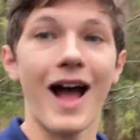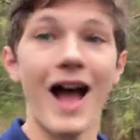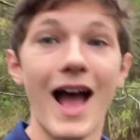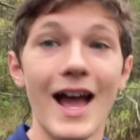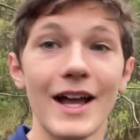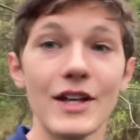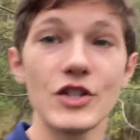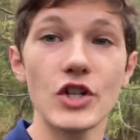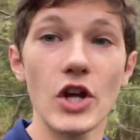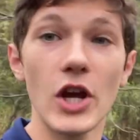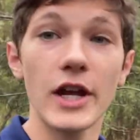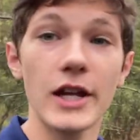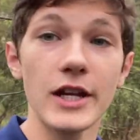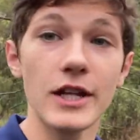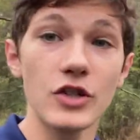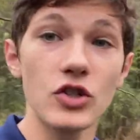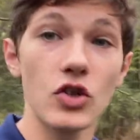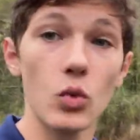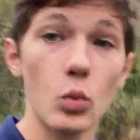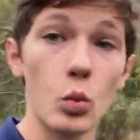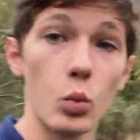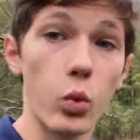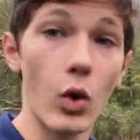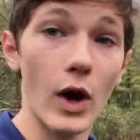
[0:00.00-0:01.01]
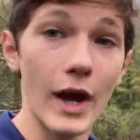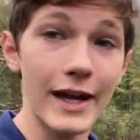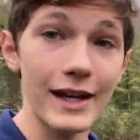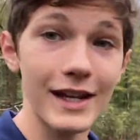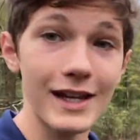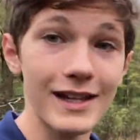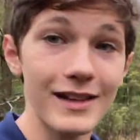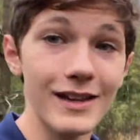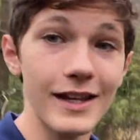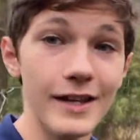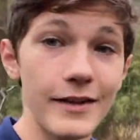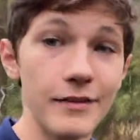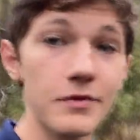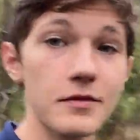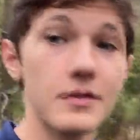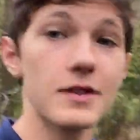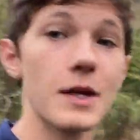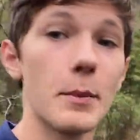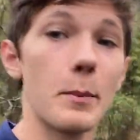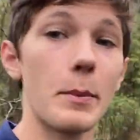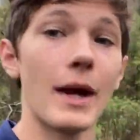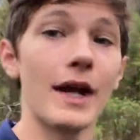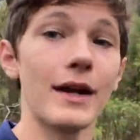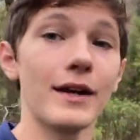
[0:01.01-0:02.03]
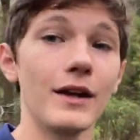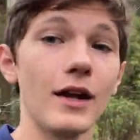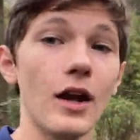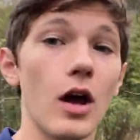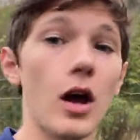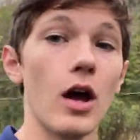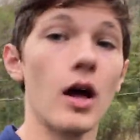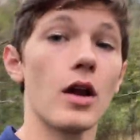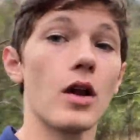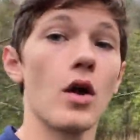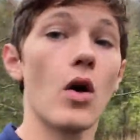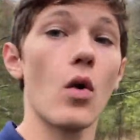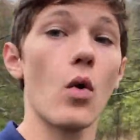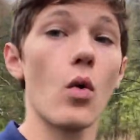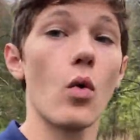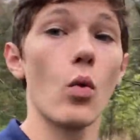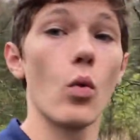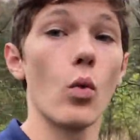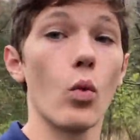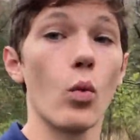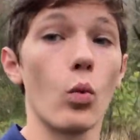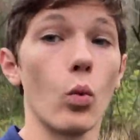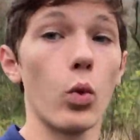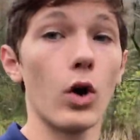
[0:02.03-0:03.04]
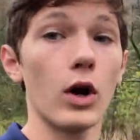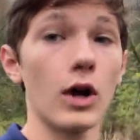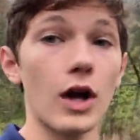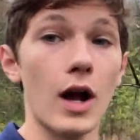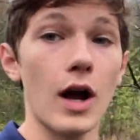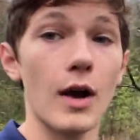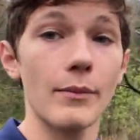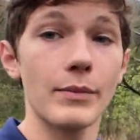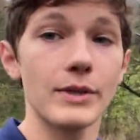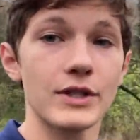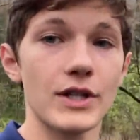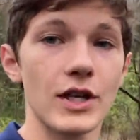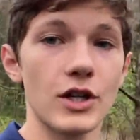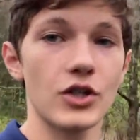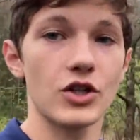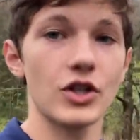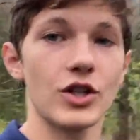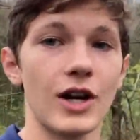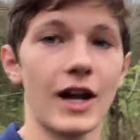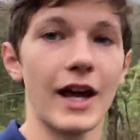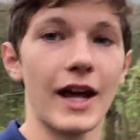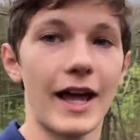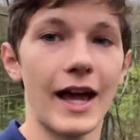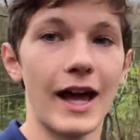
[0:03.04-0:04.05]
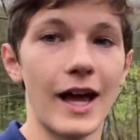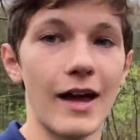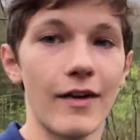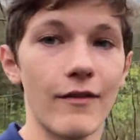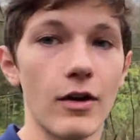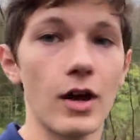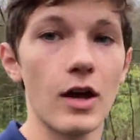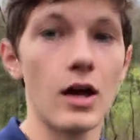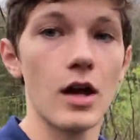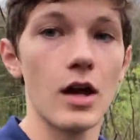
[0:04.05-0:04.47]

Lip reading: I change when I lift depending on what competition I have.